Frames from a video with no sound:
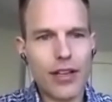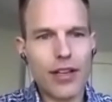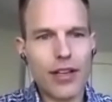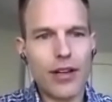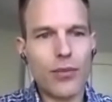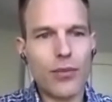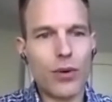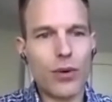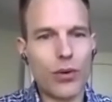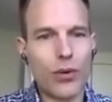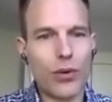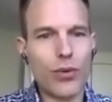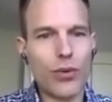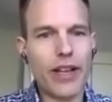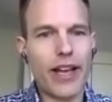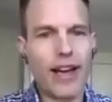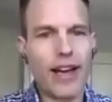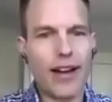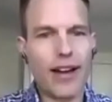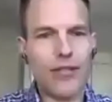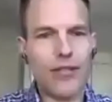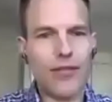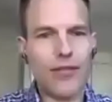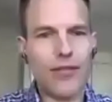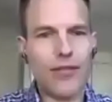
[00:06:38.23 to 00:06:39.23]
Well, we
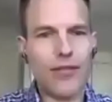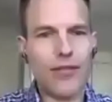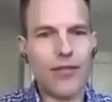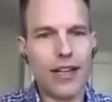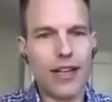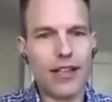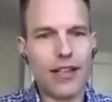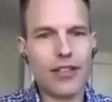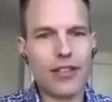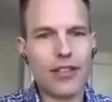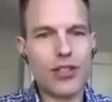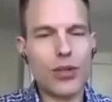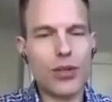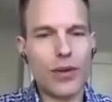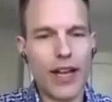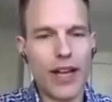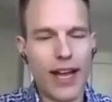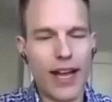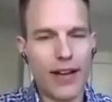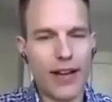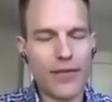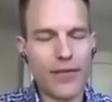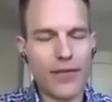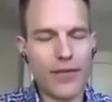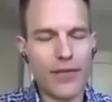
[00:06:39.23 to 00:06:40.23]
have a
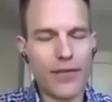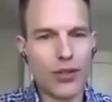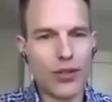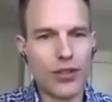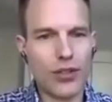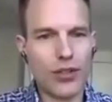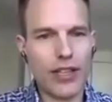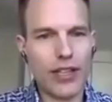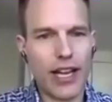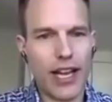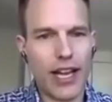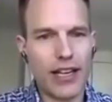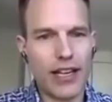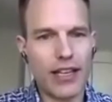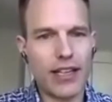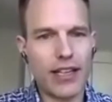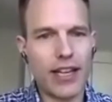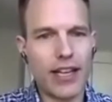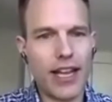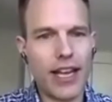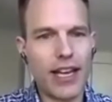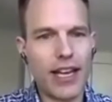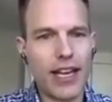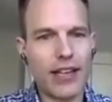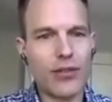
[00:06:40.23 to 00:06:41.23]
2.5-year-old and an
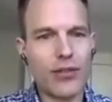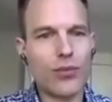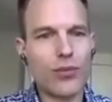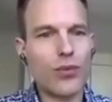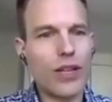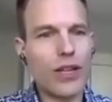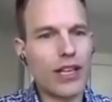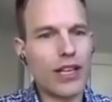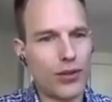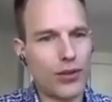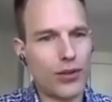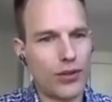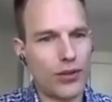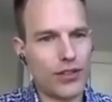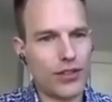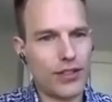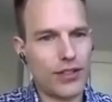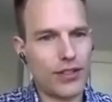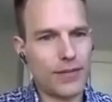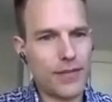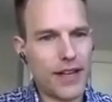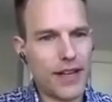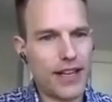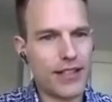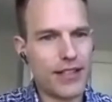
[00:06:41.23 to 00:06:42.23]
8-week-old.
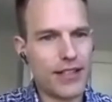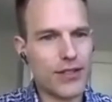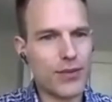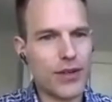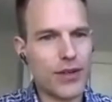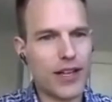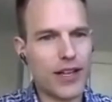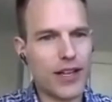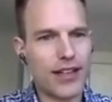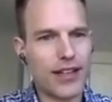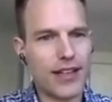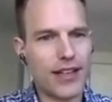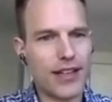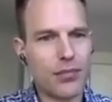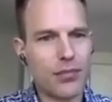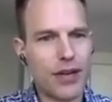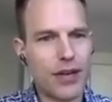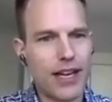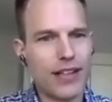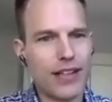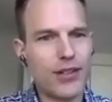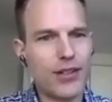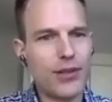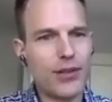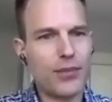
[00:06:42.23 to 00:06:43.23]
Yeah, so we got a
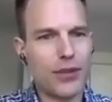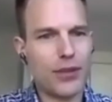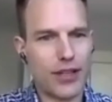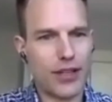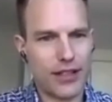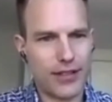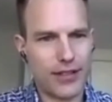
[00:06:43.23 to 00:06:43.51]
brand newborn.